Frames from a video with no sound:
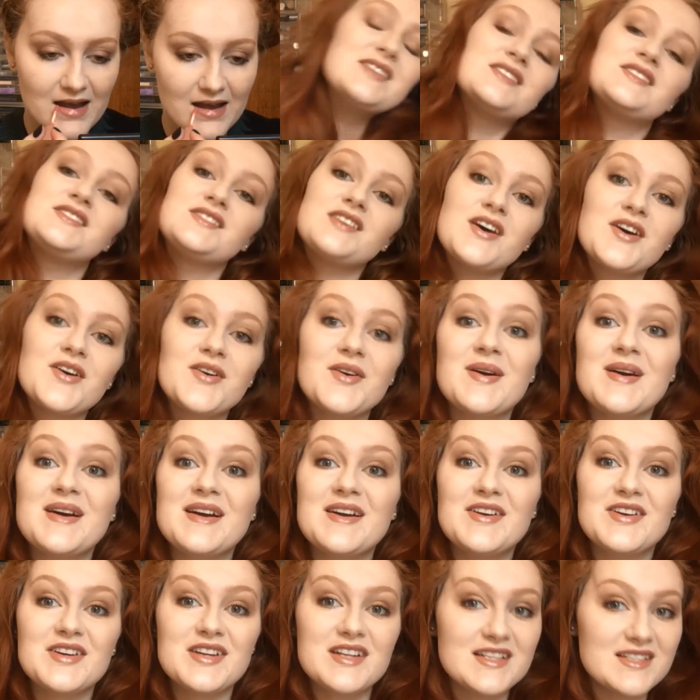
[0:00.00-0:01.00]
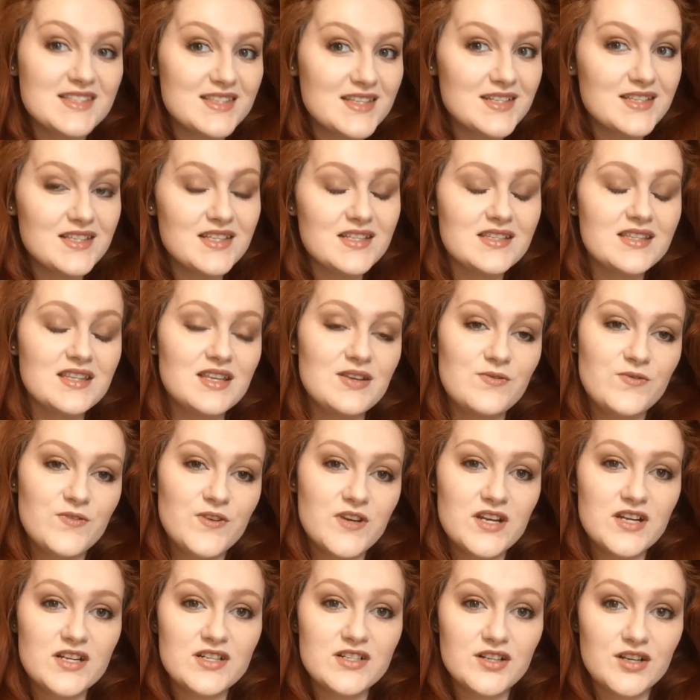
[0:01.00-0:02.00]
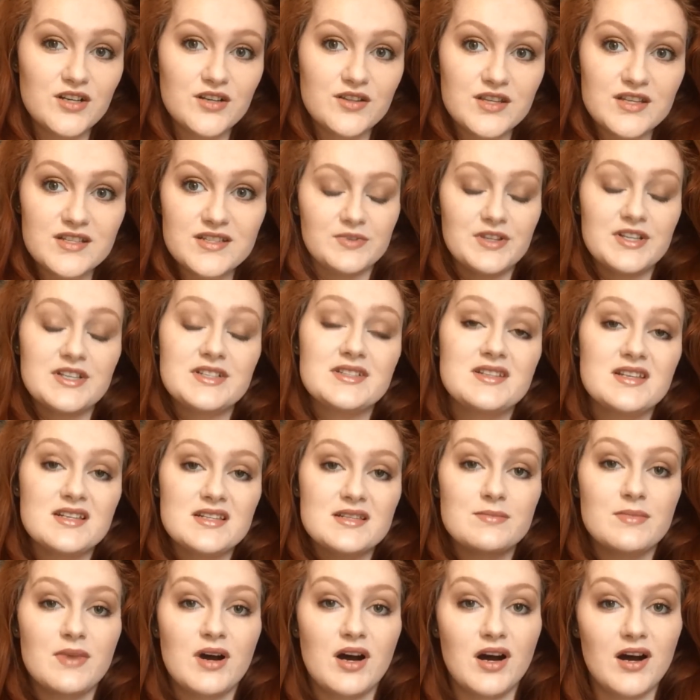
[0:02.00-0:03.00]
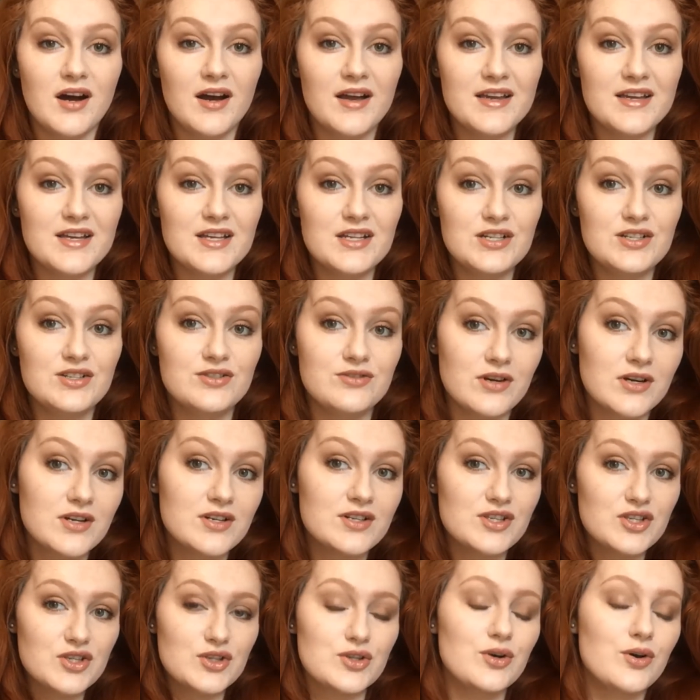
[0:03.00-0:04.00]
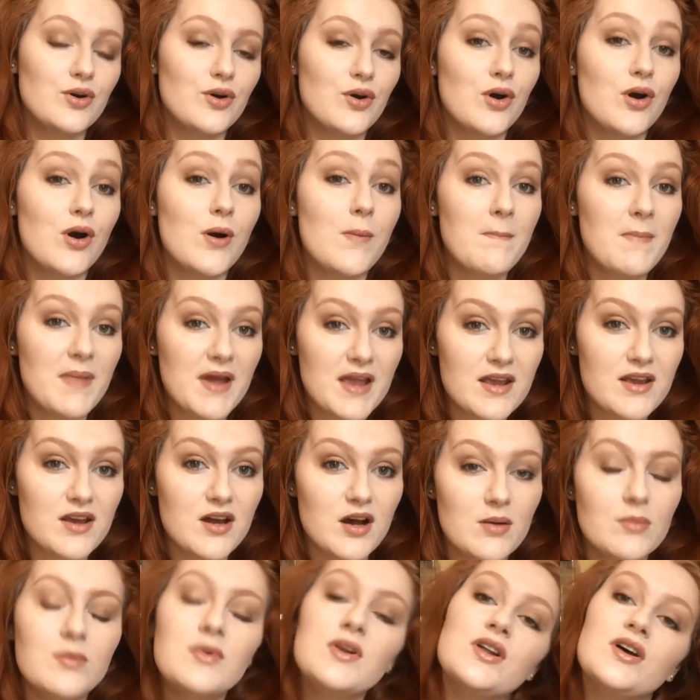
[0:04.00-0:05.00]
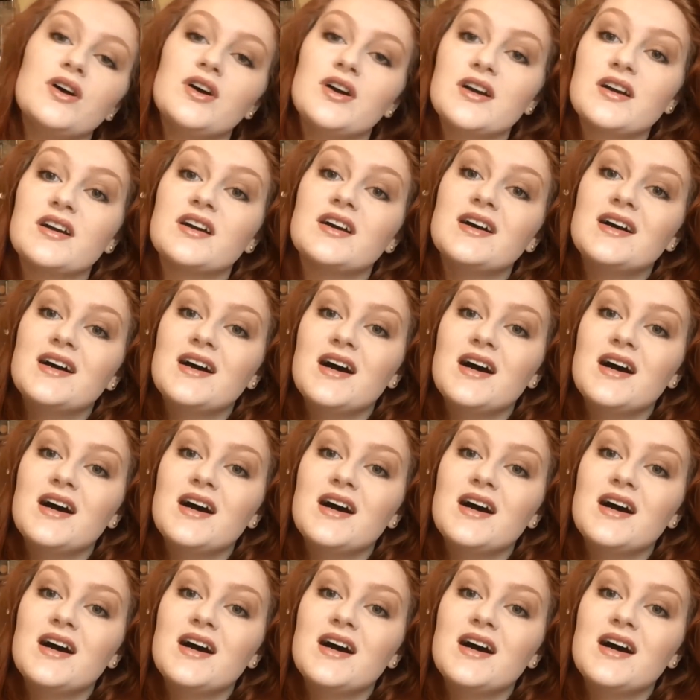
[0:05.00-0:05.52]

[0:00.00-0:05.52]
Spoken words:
So here it is. This is the finished look. This is my drugstore makeup look.